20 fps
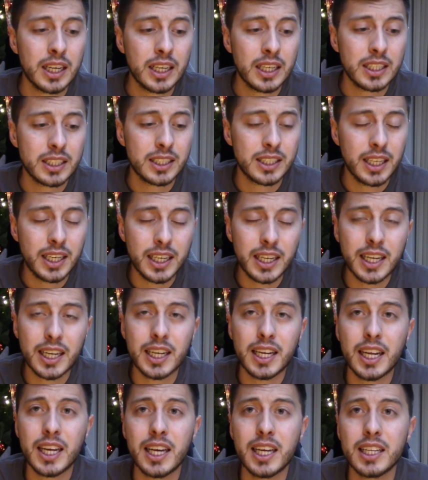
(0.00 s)
sitting
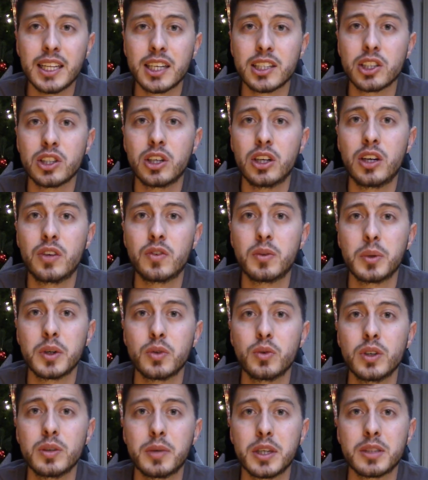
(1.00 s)
in a lecture hall for
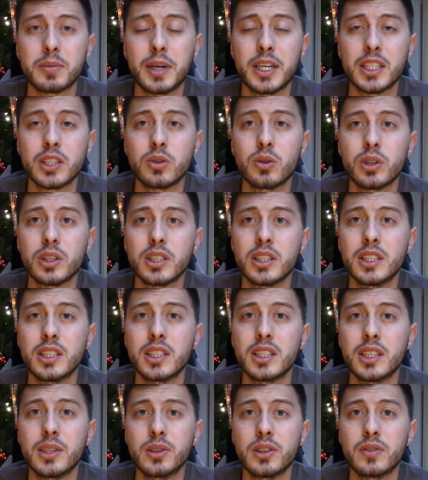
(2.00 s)
one of my Spanish
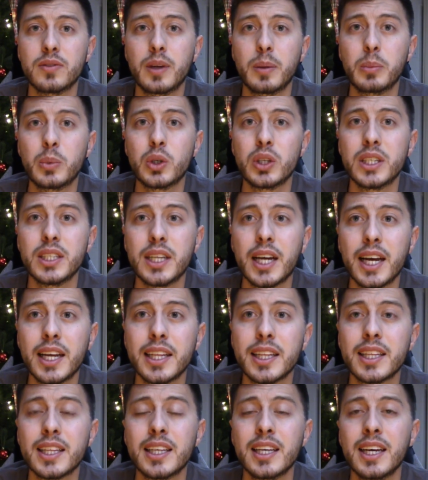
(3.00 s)
courses. It was February
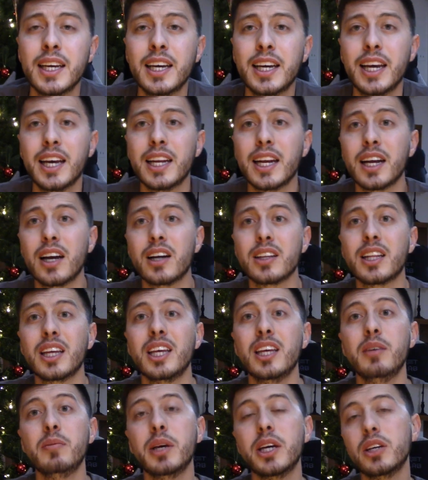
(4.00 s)
9th, and I got the
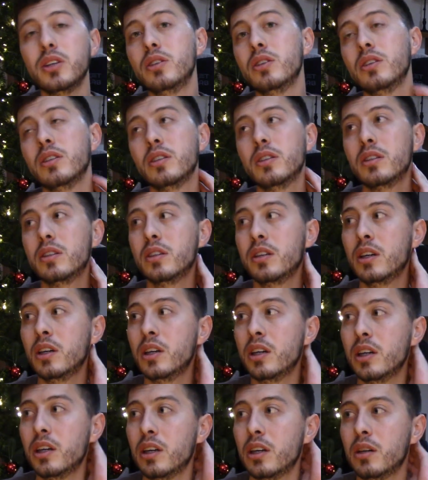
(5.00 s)
email
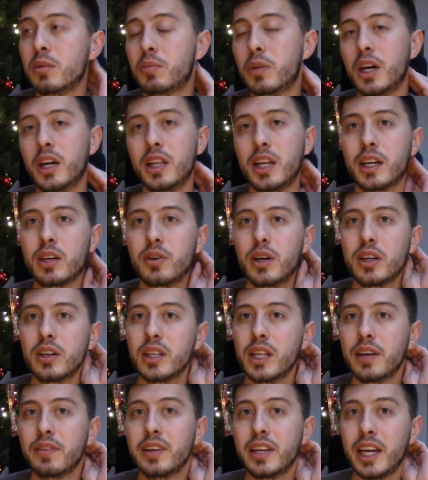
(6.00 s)
probably like around
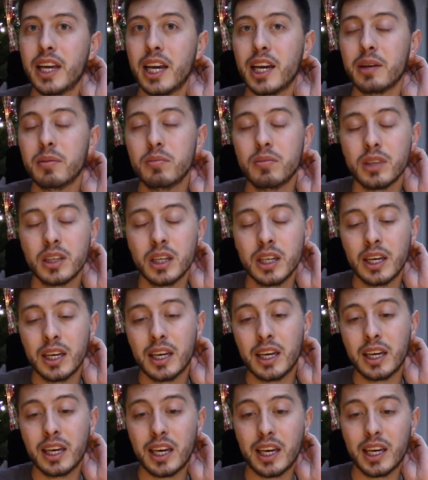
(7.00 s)
11 a.m.
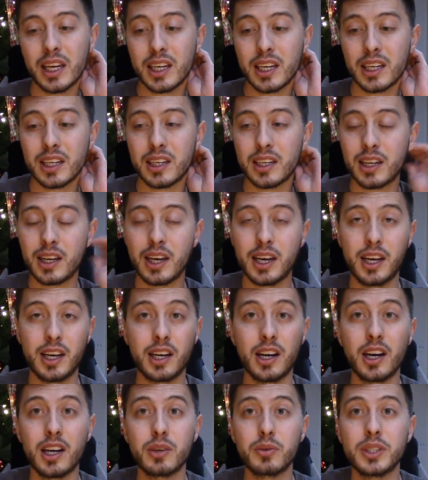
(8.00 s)
And I had
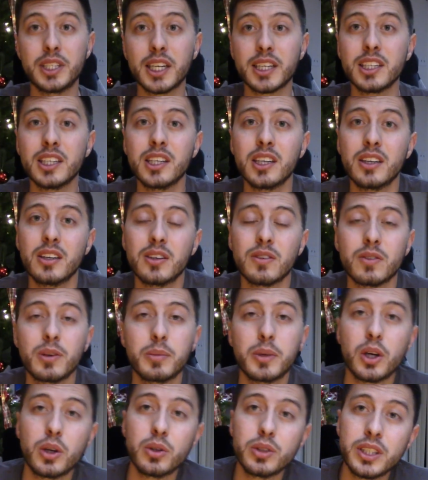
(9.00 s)
gotten rejected from
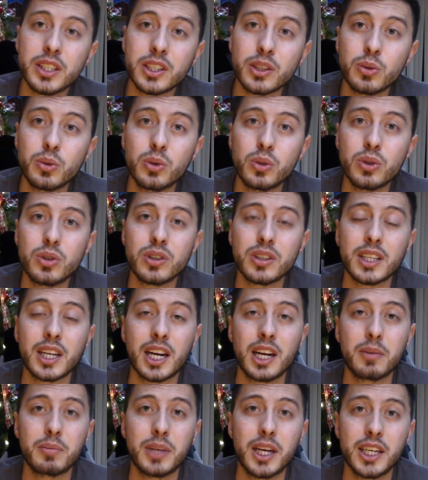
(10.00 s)
the only school that I
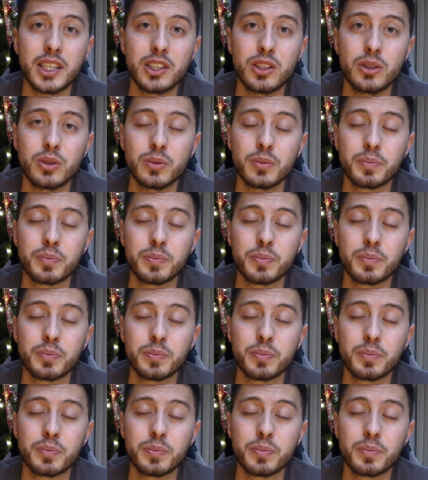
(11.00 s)
applied to.